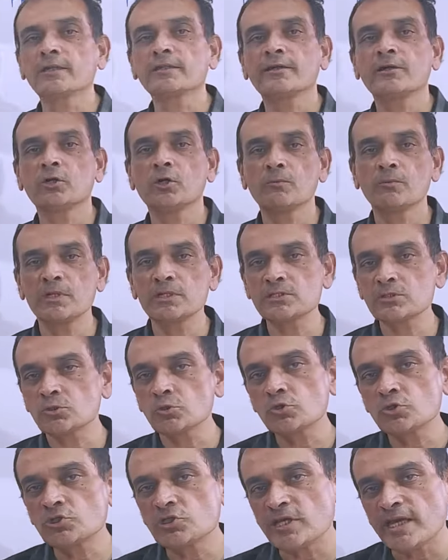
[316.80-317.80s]
Alternando
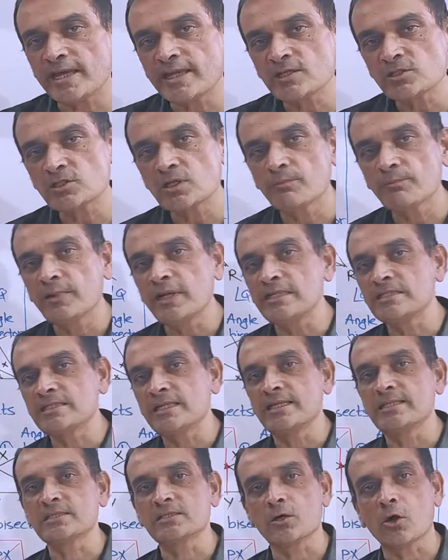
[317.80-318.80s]
means to change the
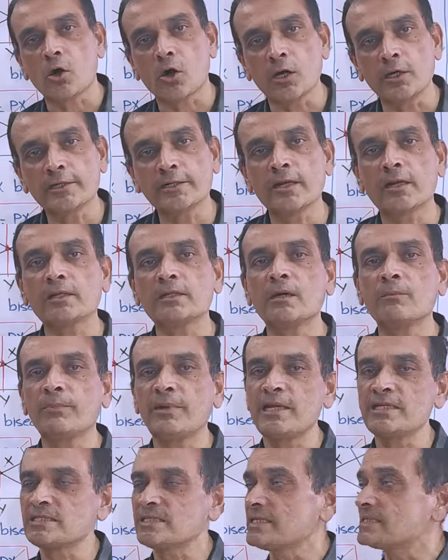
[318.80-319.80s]
places, alter the